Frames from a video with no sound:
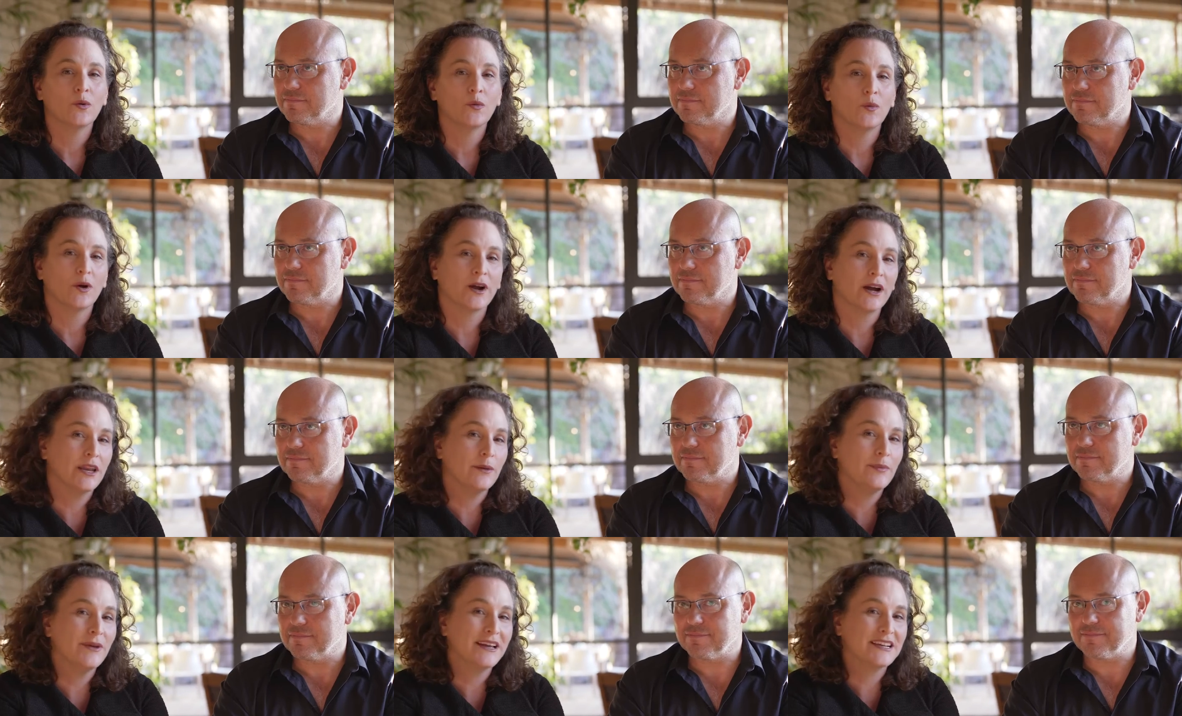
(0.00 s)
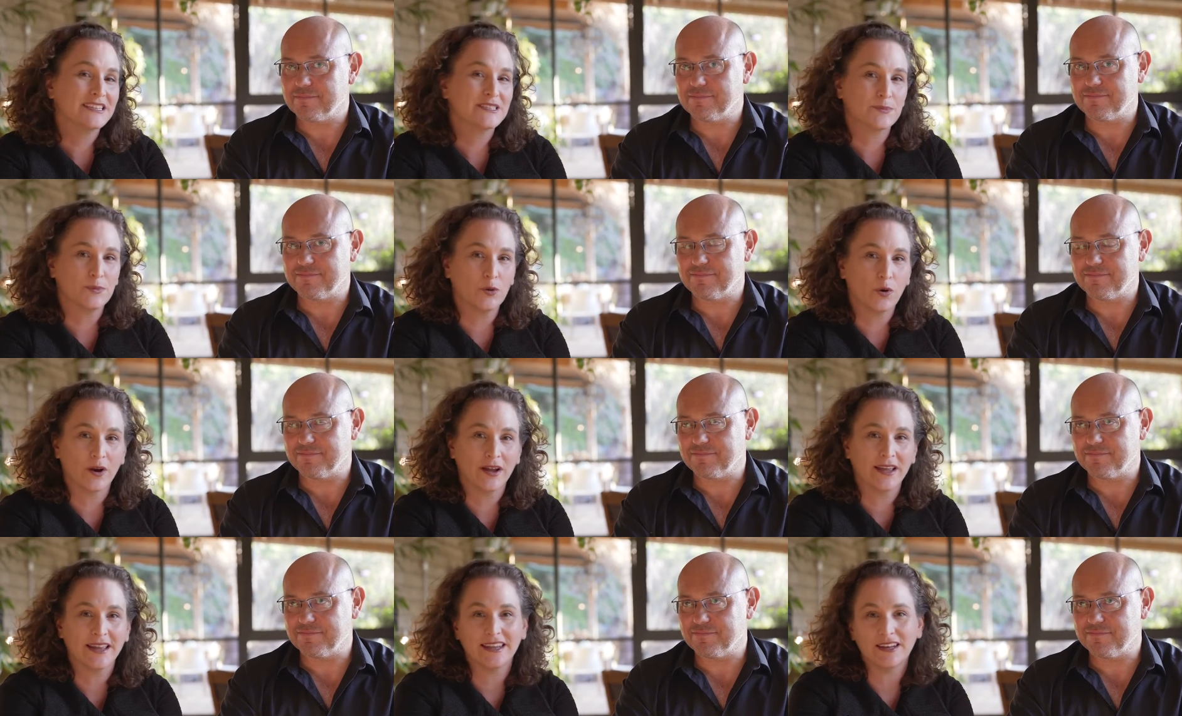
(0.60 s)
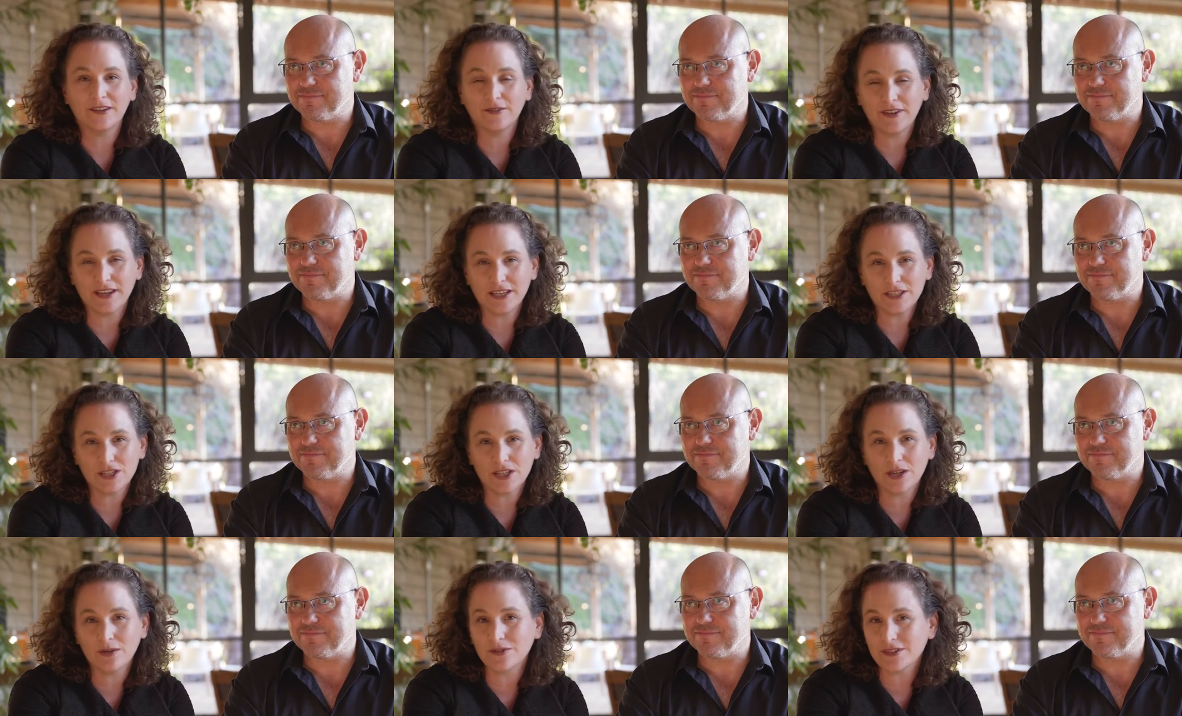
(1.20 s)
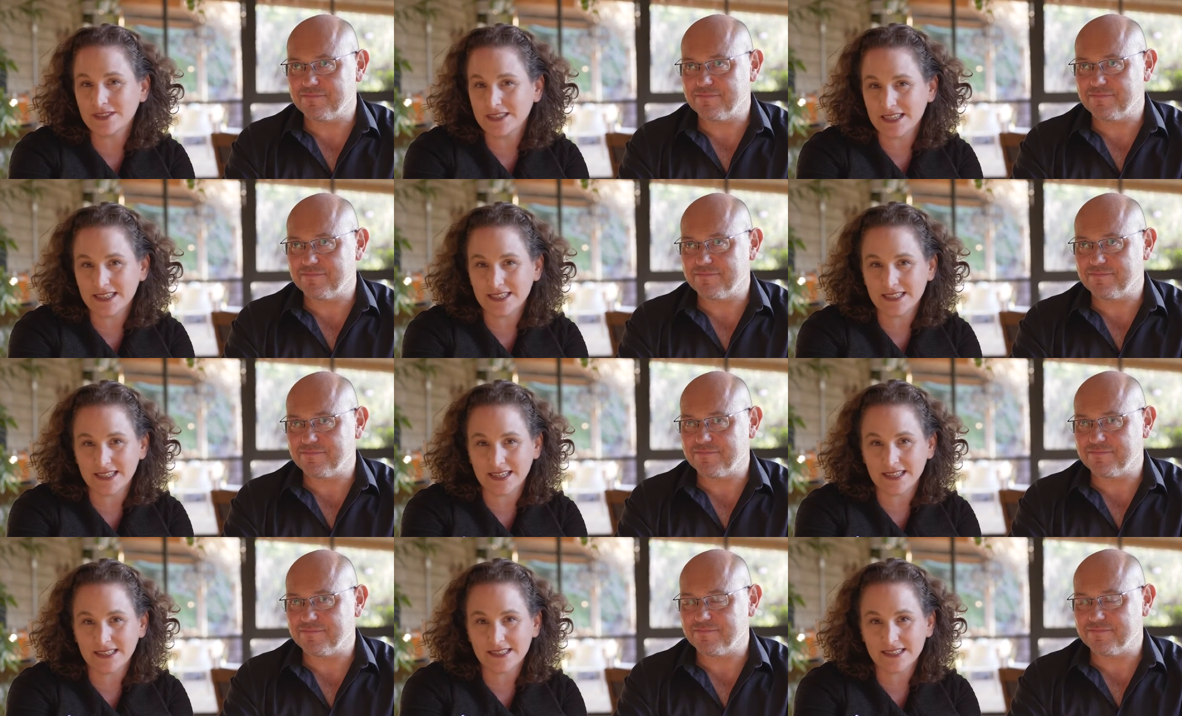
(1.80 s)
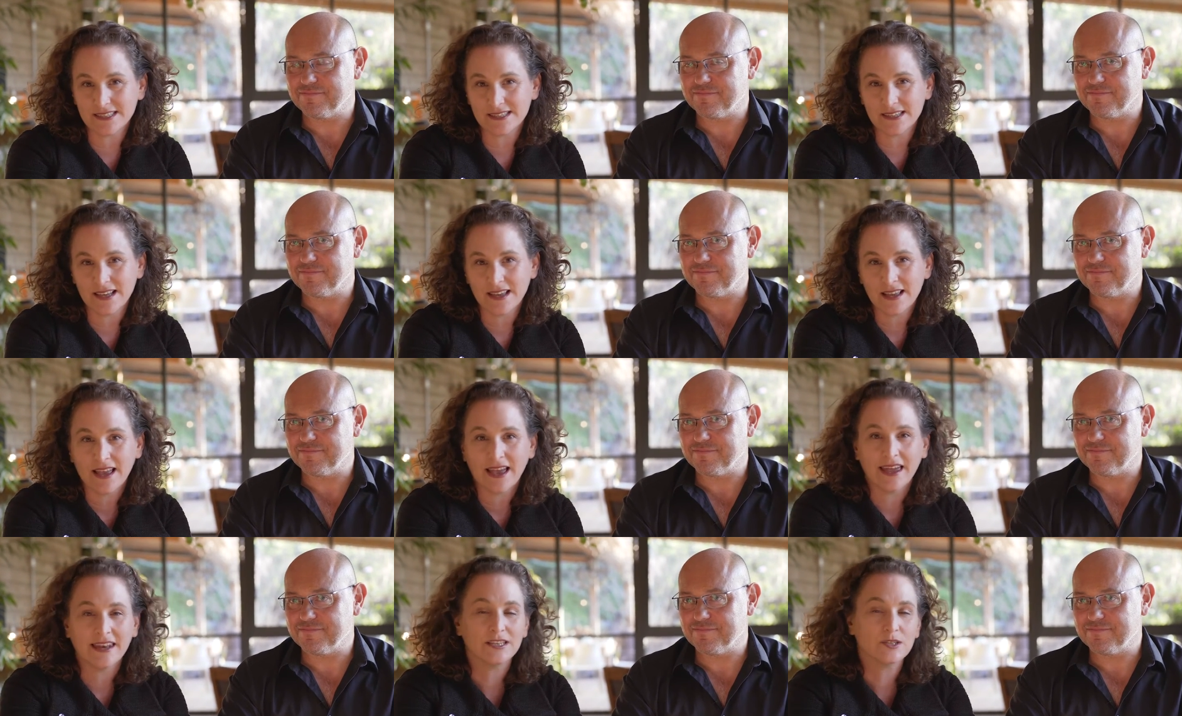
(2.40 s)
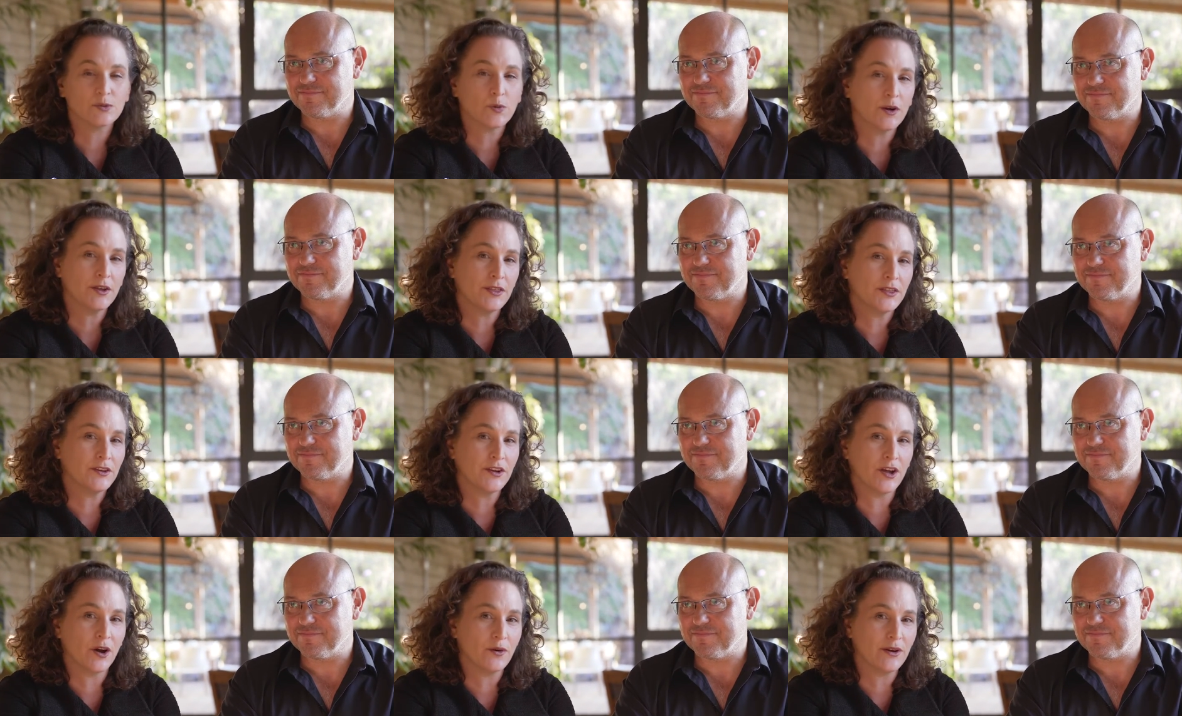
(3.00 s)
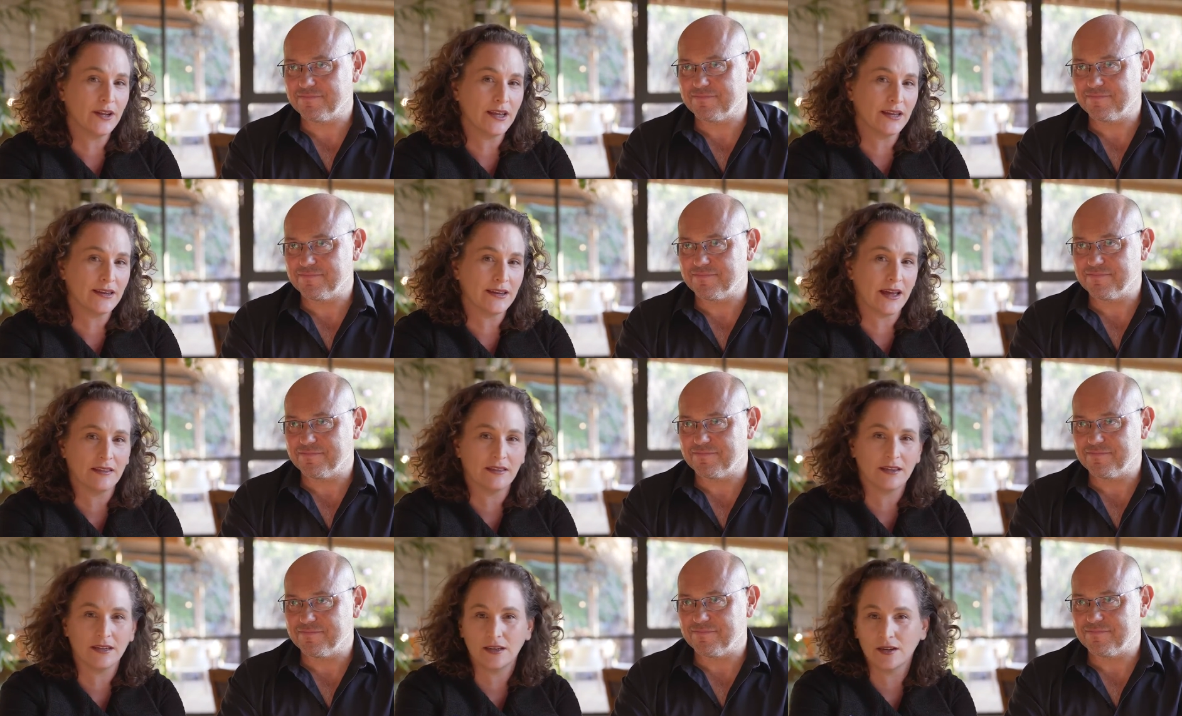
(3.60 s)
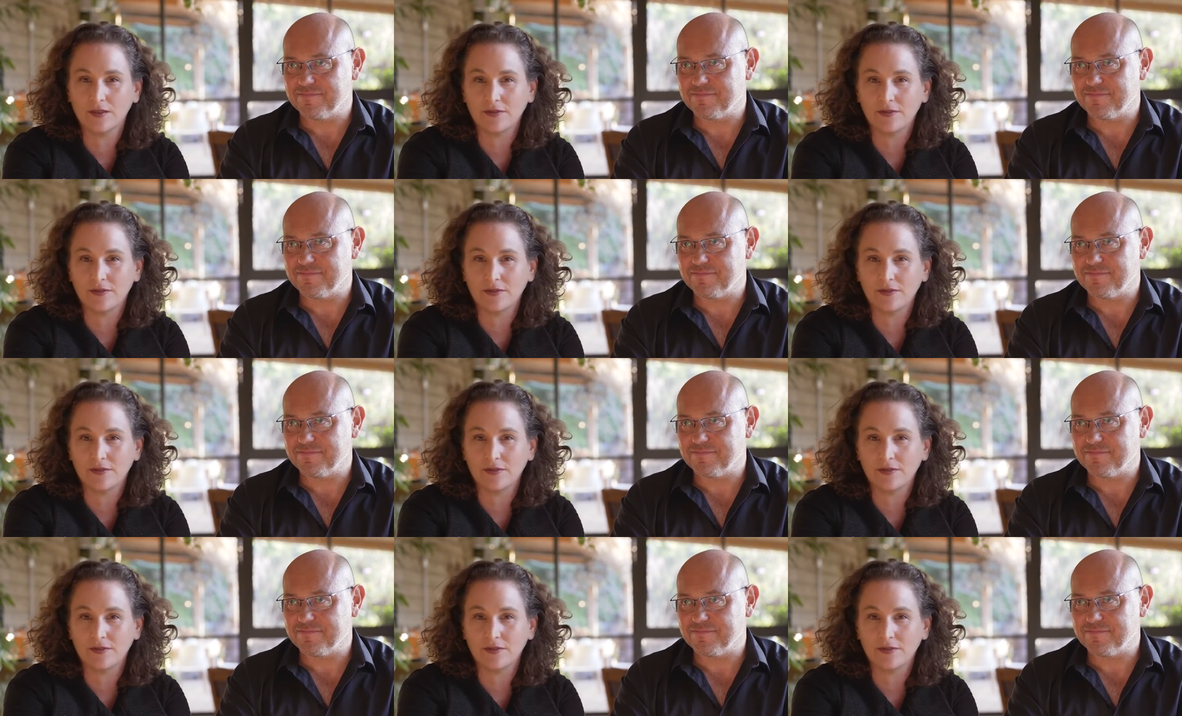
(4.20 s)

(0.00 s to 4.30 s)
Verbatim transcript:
Speaker 1: We're going to be exploring innovation and resistance. And it's worth noting now that